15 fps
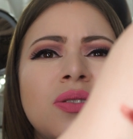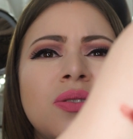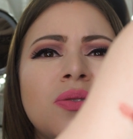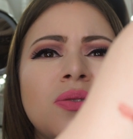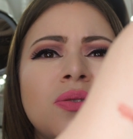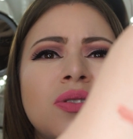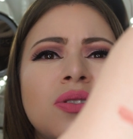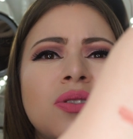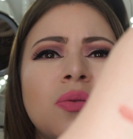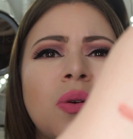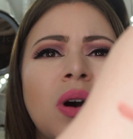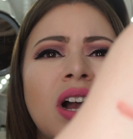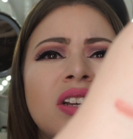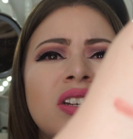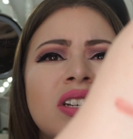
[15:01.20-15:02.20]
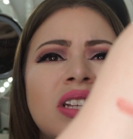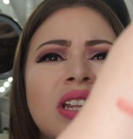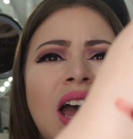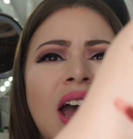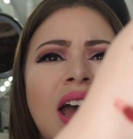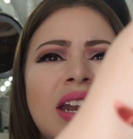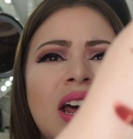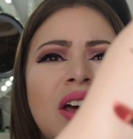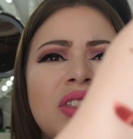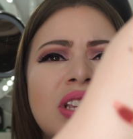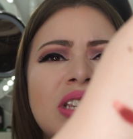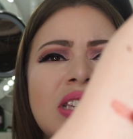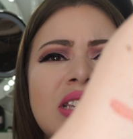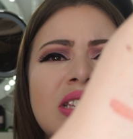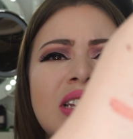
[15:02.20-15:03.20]
to swatch that. Now,
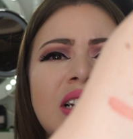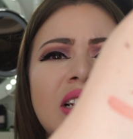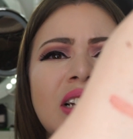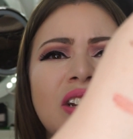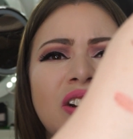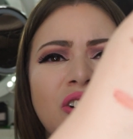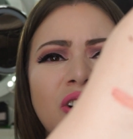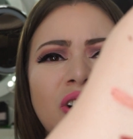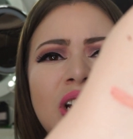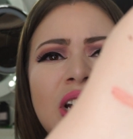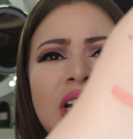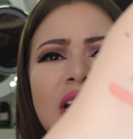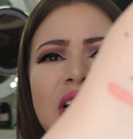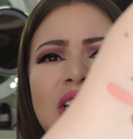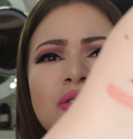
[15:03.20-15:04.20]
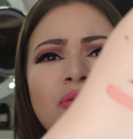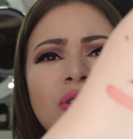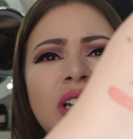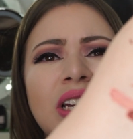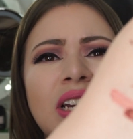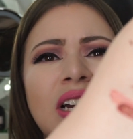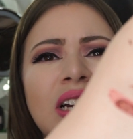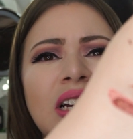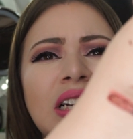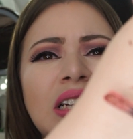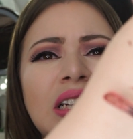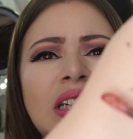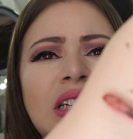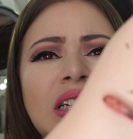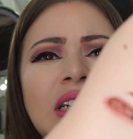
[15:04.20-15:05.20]
this is glitter. It's really a
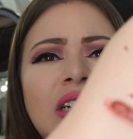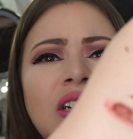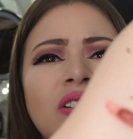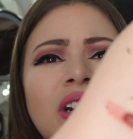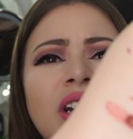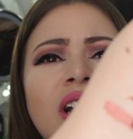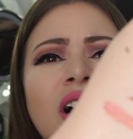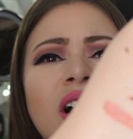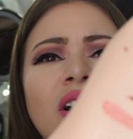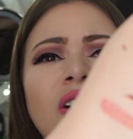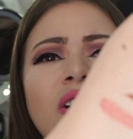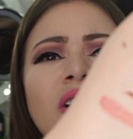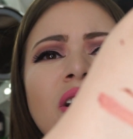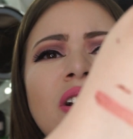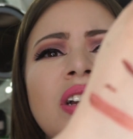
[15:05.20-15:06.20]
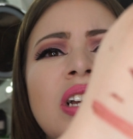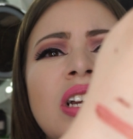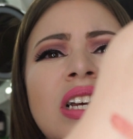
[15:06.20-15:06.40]
glittery color,